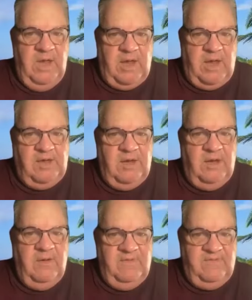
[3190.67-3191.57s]
and you get a
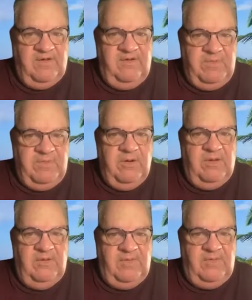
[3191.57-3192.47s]
lot of
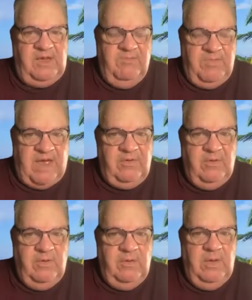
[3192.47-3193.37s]
experience in
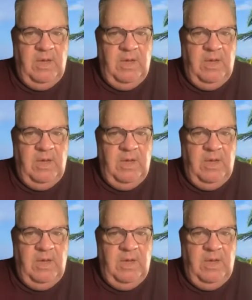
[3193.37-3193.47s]
battle.